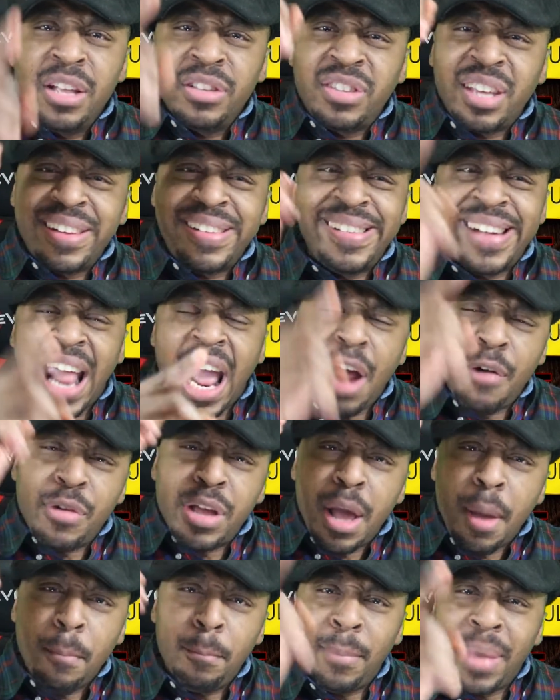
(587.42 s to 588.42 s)
to
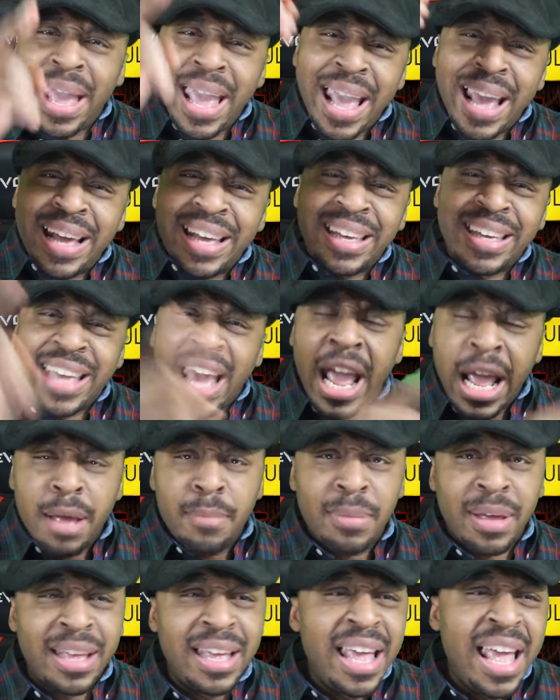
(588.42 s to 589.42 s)
Chariot Man
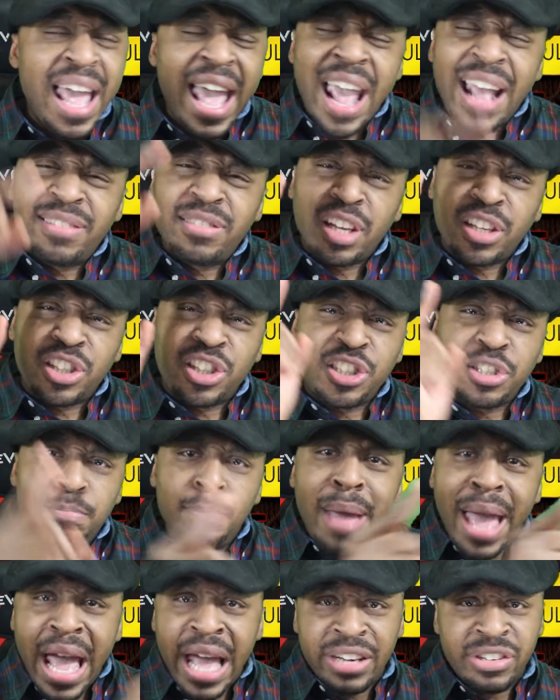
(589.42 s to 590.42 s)
Gaming and to
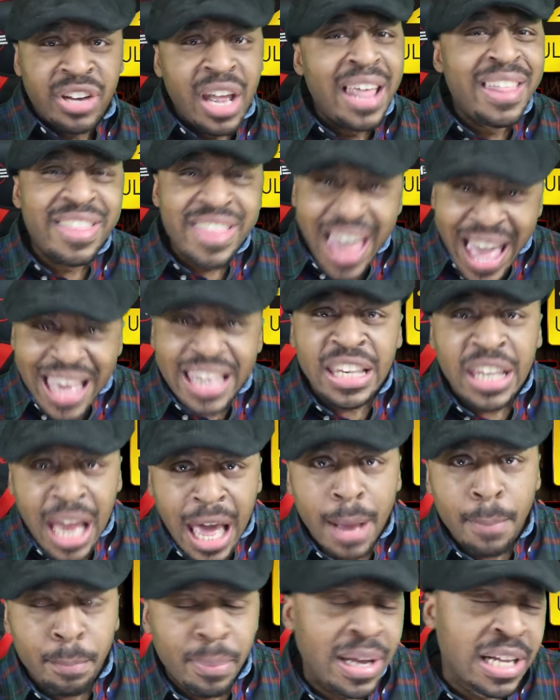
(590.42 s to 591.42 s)
smash that
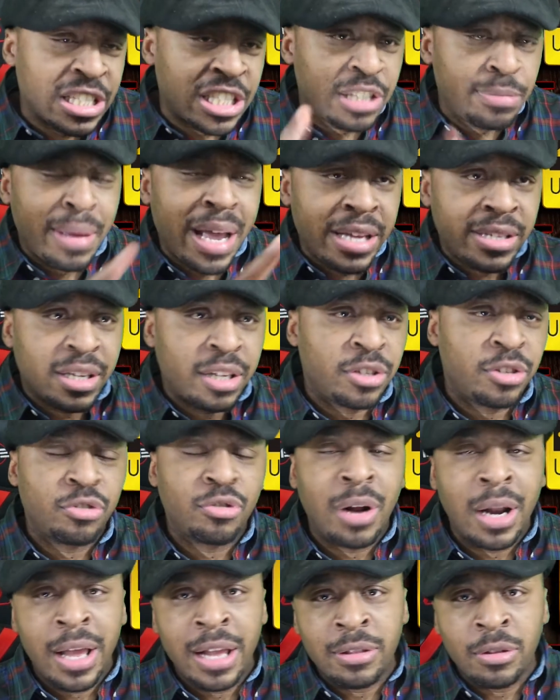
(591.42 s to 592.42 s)
like button, smash that
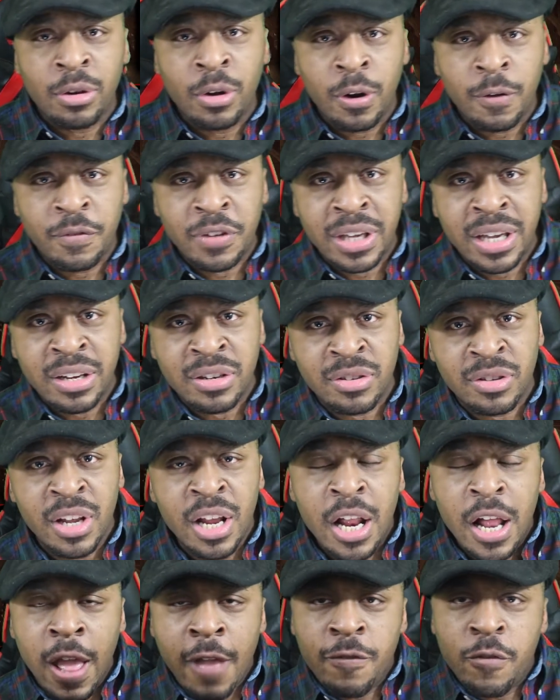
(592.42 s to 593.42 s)
subscribe, hit the notifications
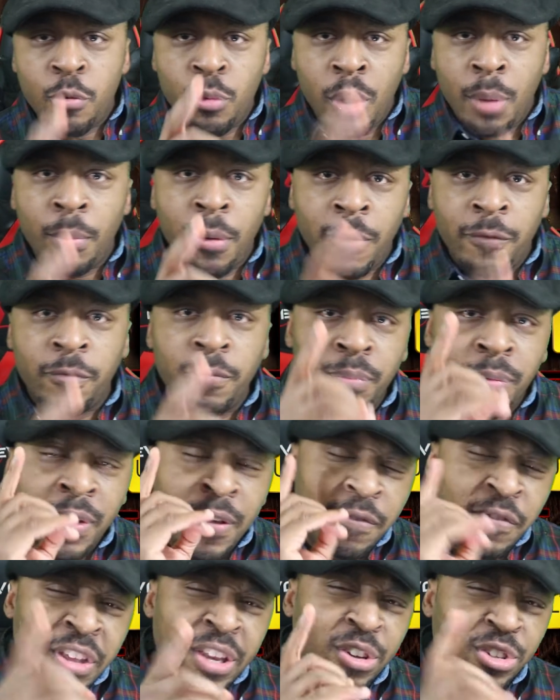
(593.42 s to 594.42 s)
if you want more
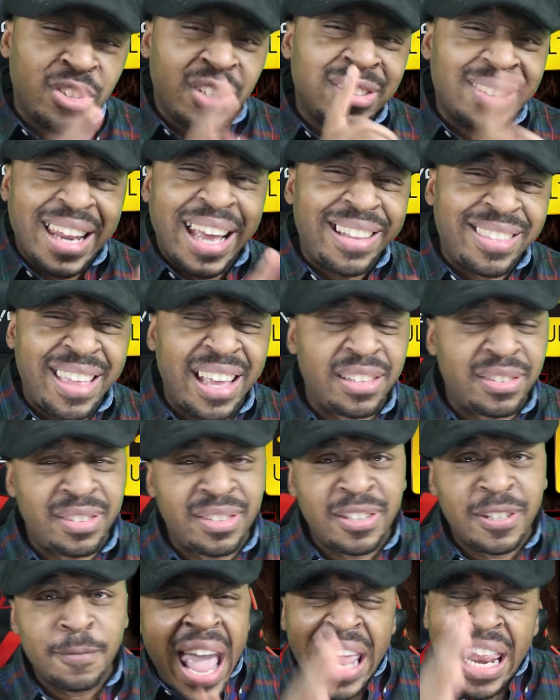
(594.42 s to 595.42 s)
videos just like
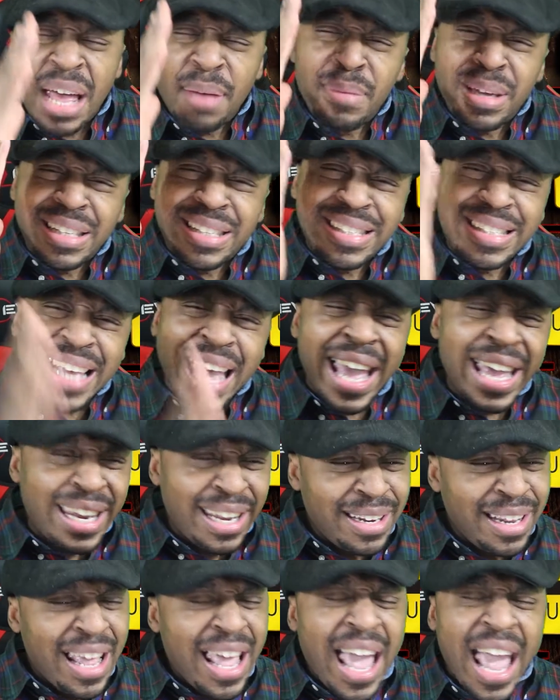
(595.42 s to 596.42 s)
this. And I'm
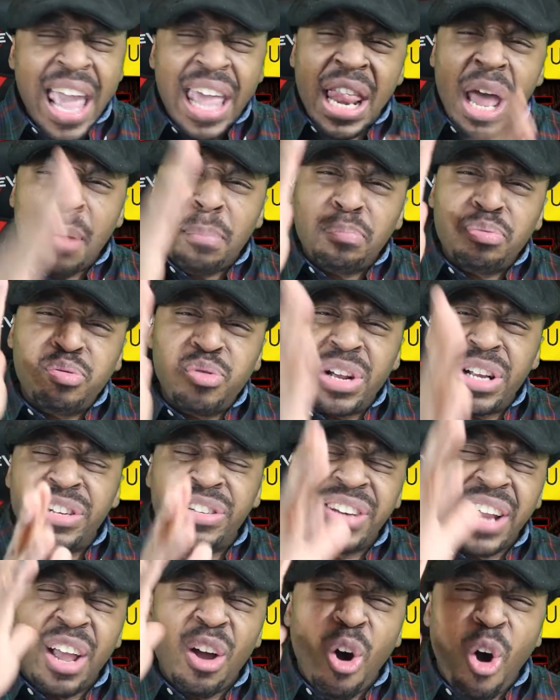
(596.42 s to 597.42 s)
excited and I
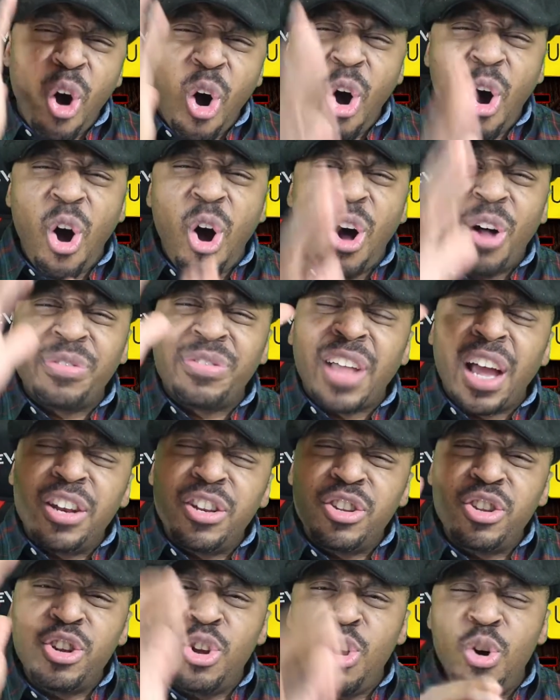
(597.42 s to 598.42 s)
appreciate all the
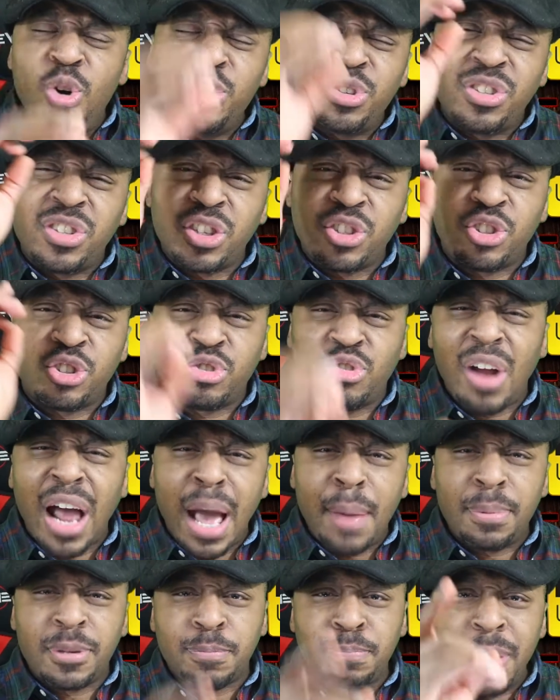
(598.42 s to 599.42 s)
new
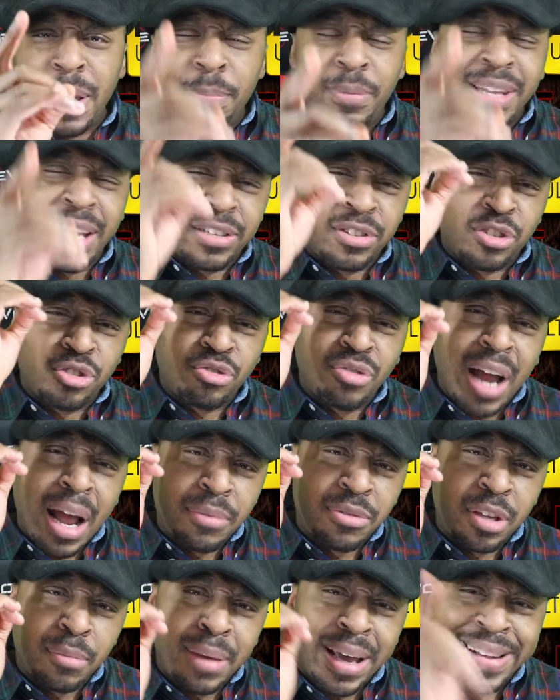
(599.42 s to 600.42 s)
subscribers, people that
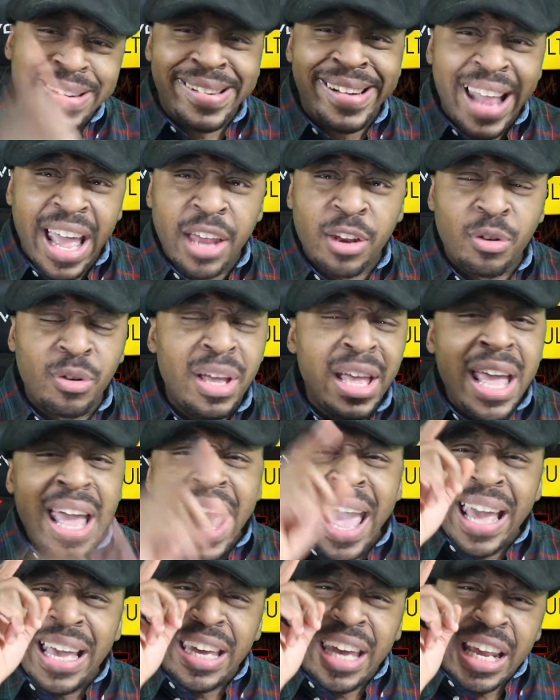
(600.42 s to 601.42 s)
subscribe to my channel
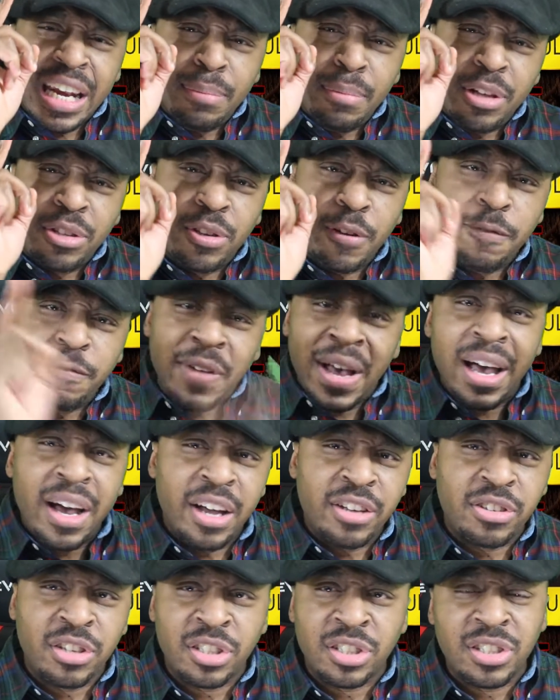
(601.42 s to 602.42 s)
and getting me to
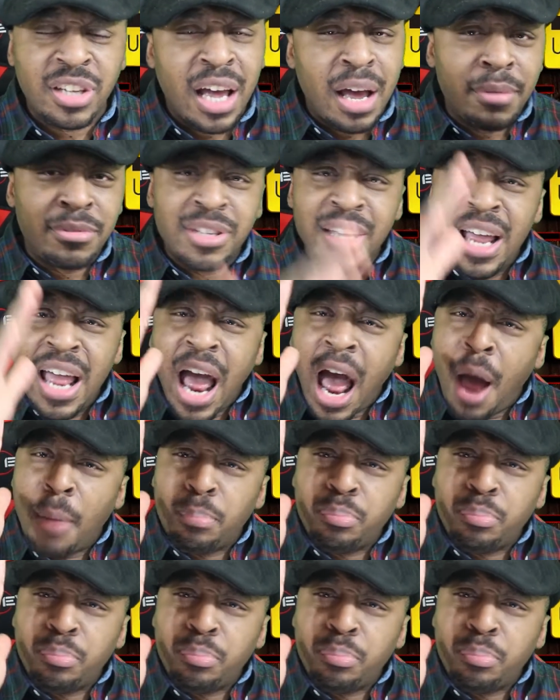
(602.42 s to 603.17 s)
500 subs. I